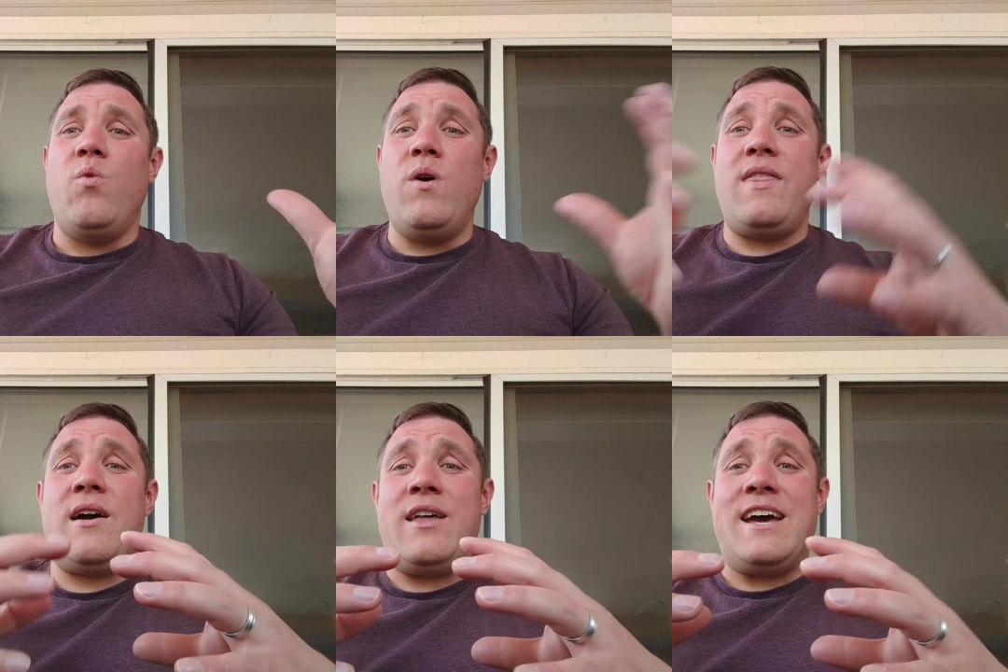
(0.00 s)

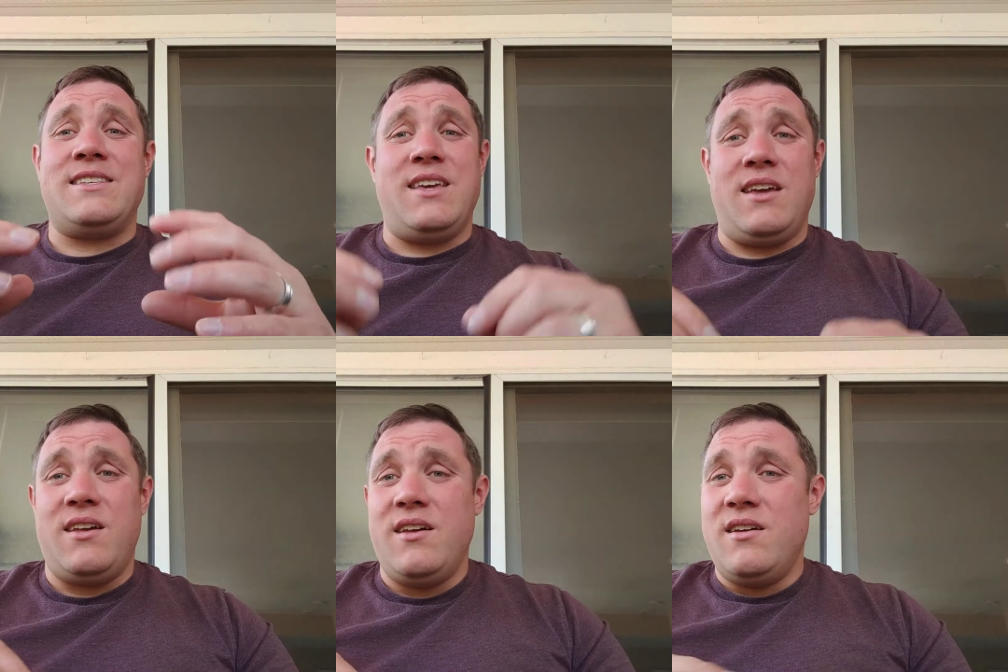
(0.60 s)
without
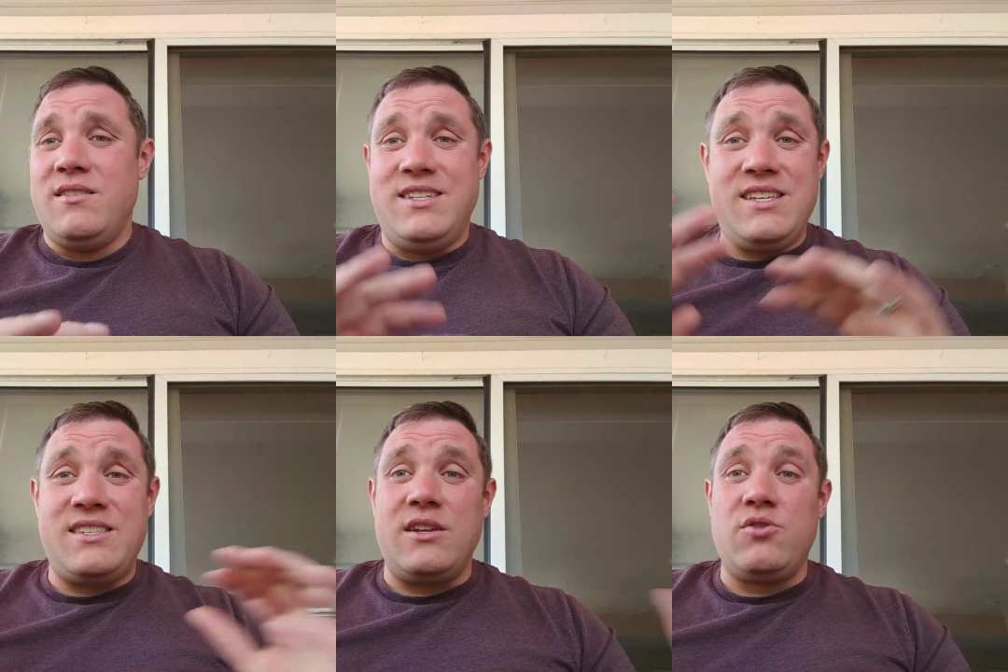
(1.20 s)
asking.
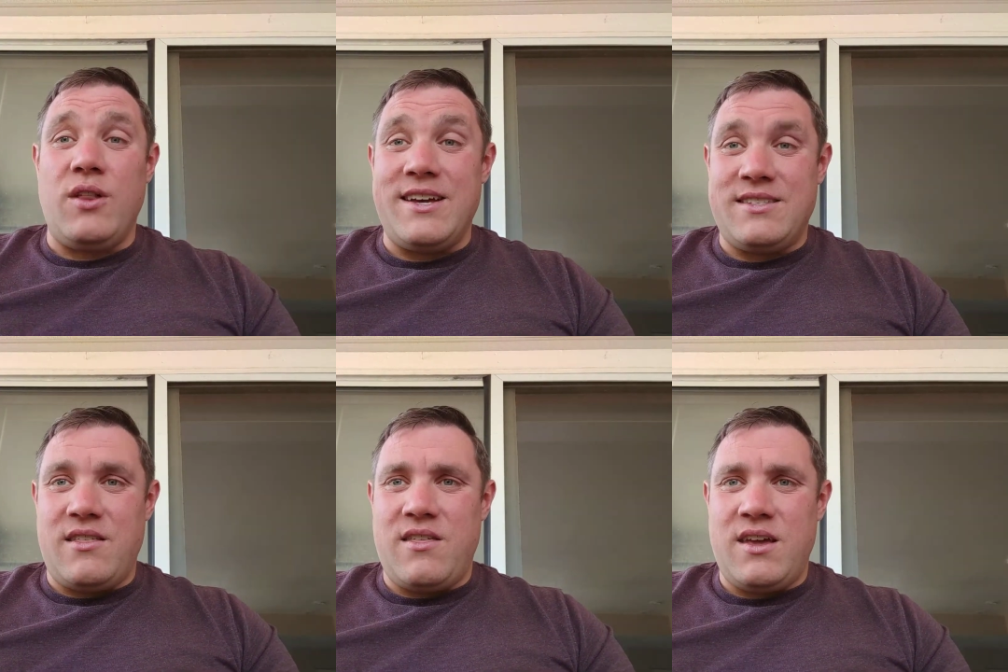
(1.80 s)

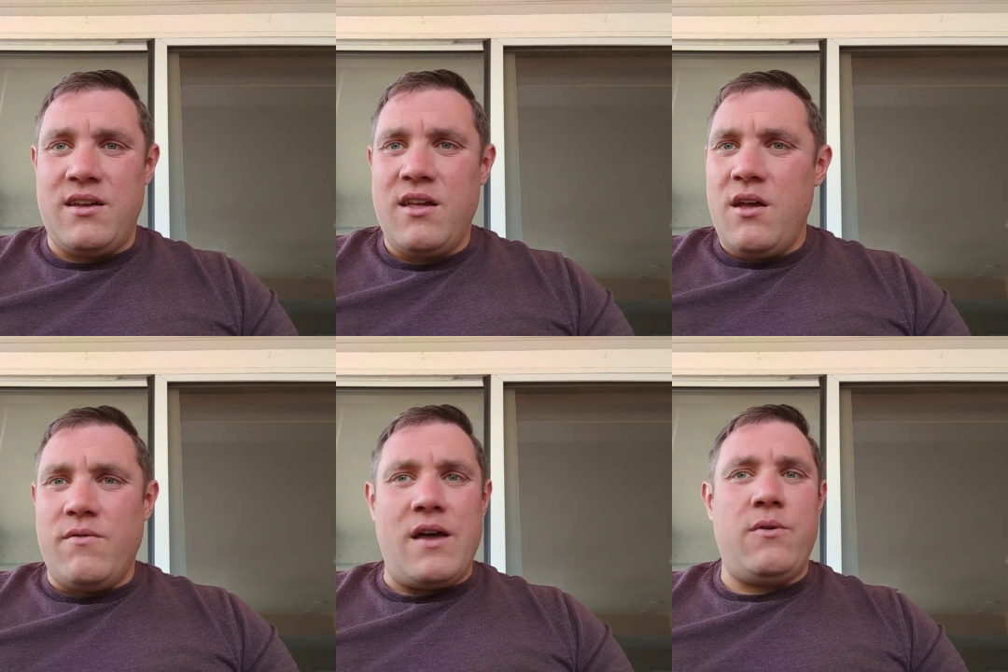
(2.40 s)
Decentralize the thing
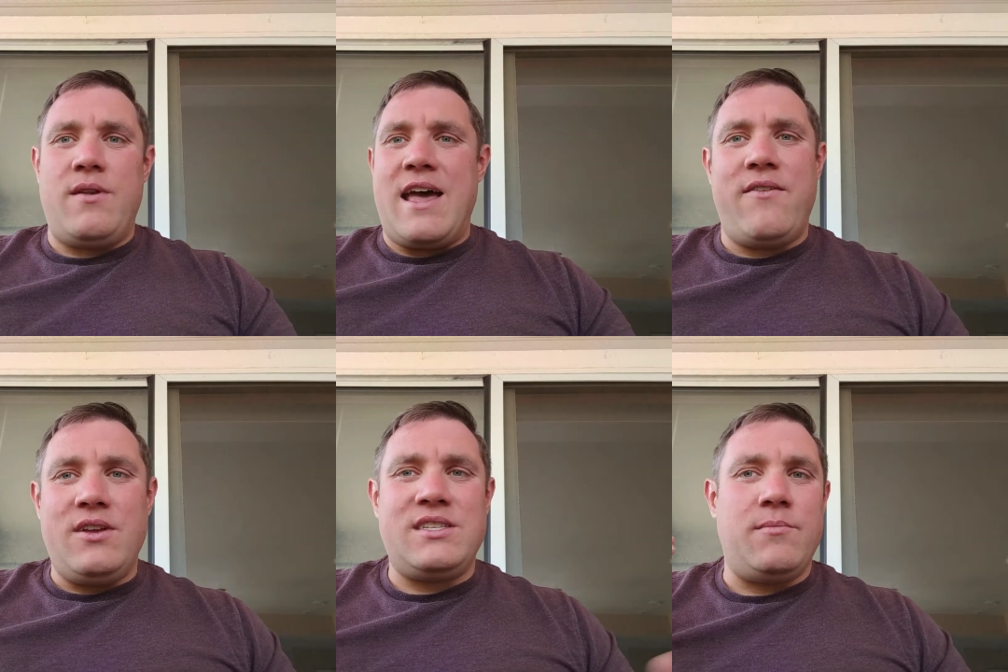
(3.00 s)
rather than
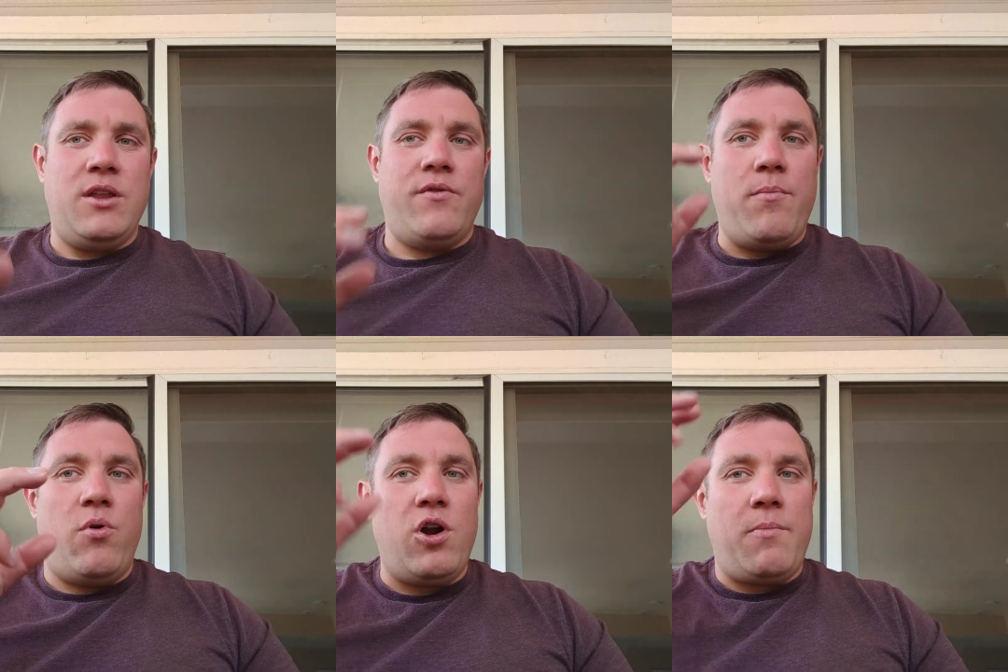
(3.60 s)
having somebody
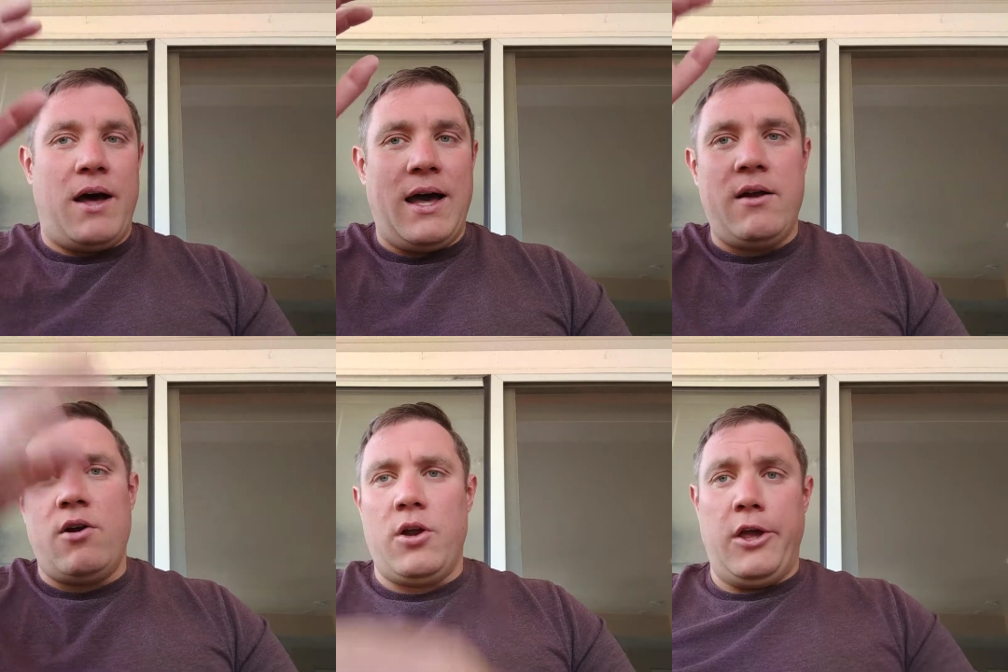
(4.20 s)
report up a
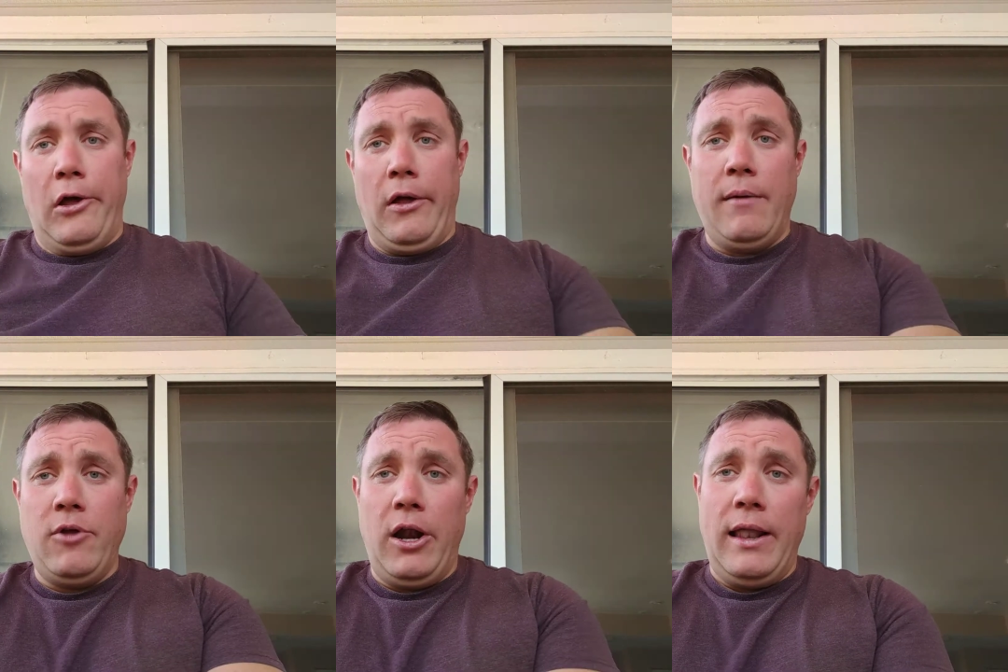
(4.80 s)
hierarchy. Oh,
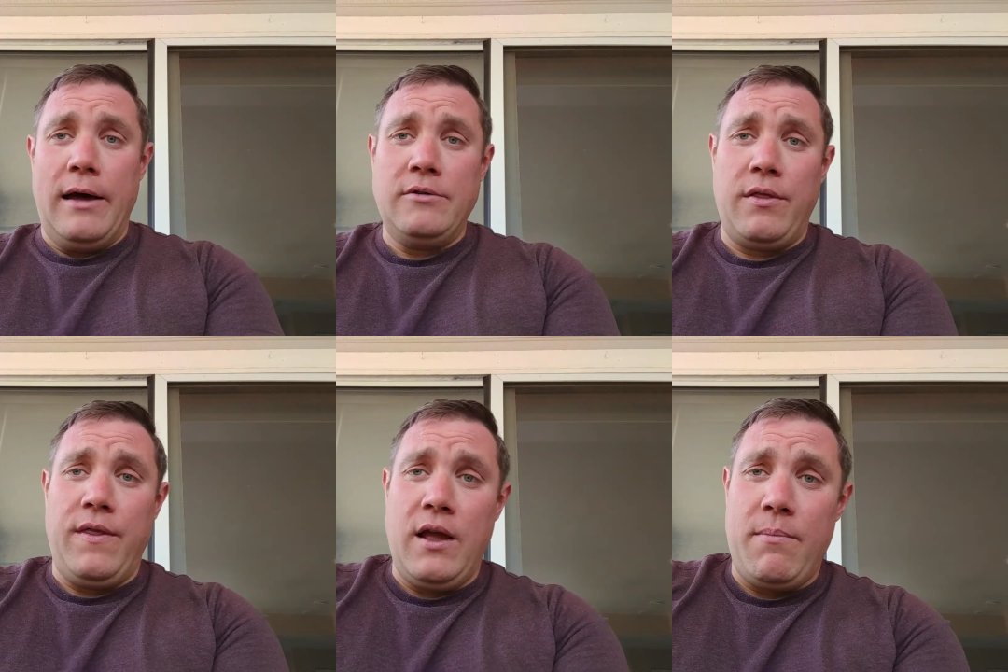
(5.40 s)
I'm not allowed
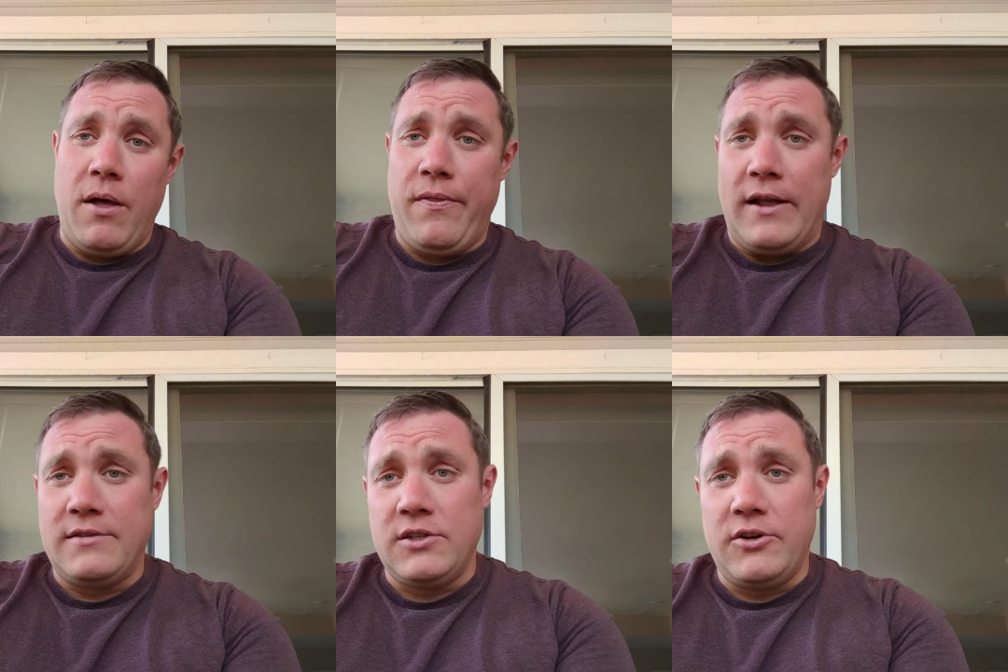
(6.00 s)
to think about
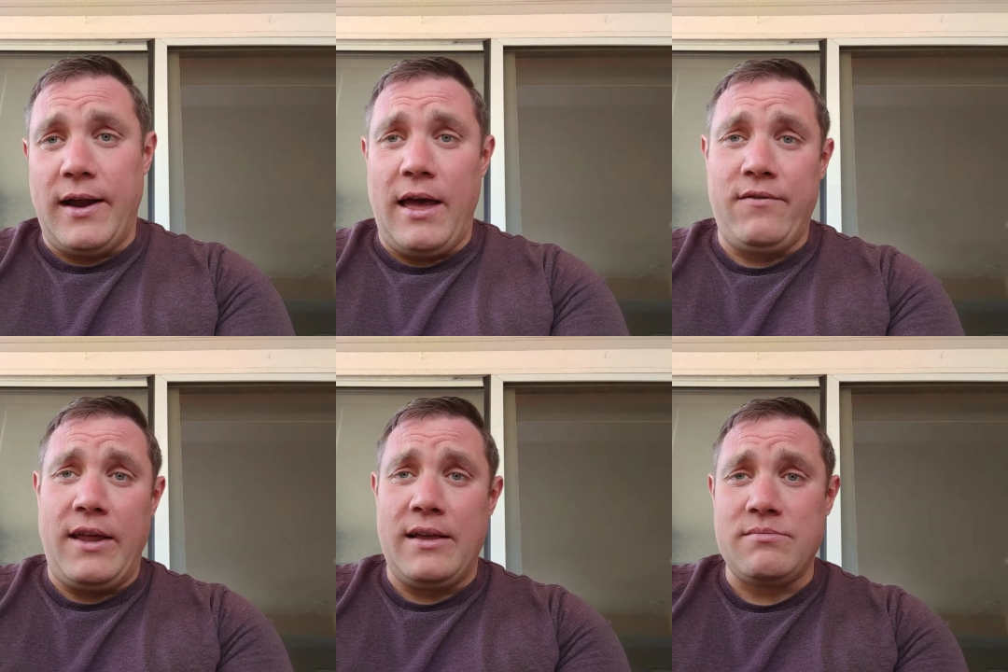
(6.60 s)
that, sir. I
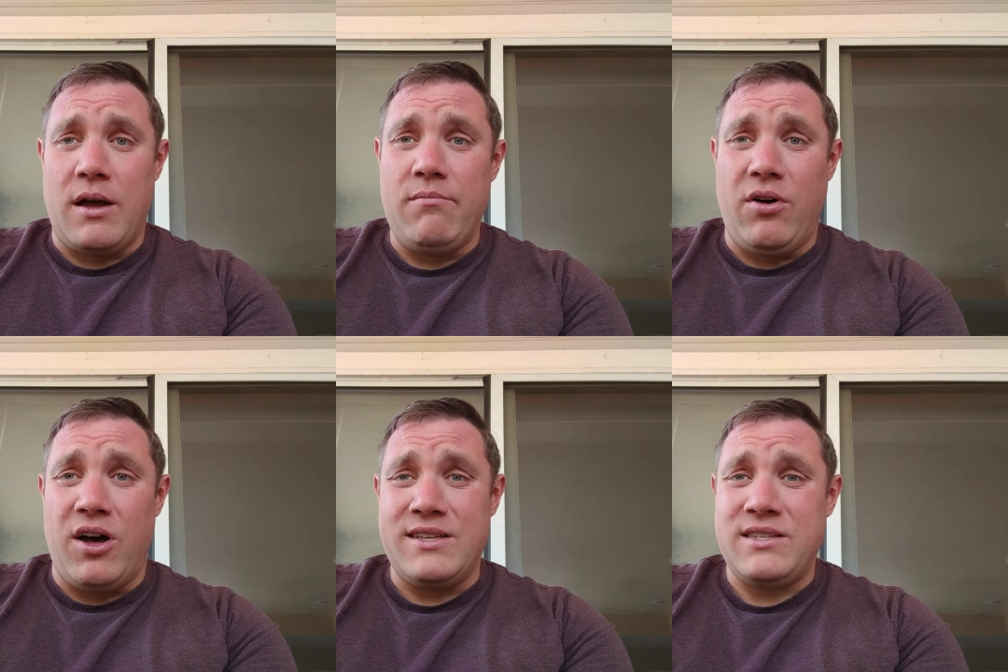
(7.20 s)
have to ask my
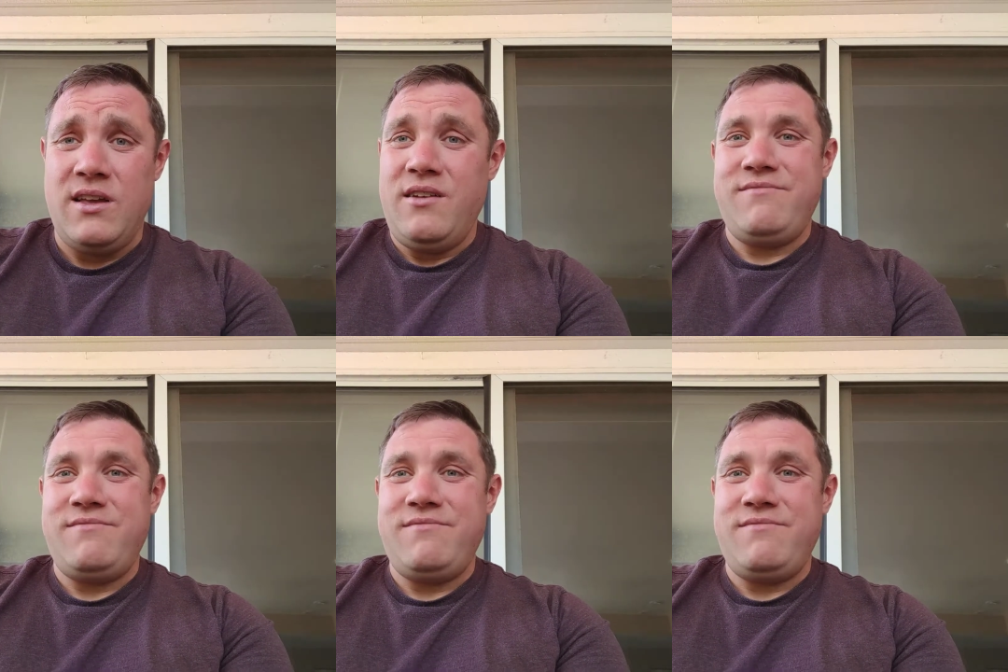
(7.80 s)
boss.